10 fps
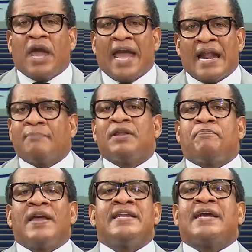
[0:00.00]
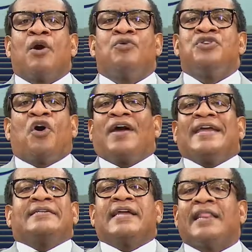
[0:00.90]
and I'm depending on your
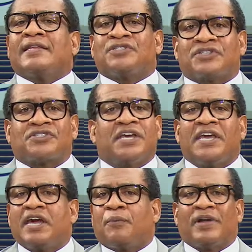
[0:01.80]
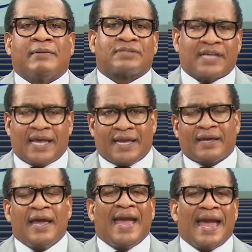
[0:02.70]
intelligence to hear what I'm saying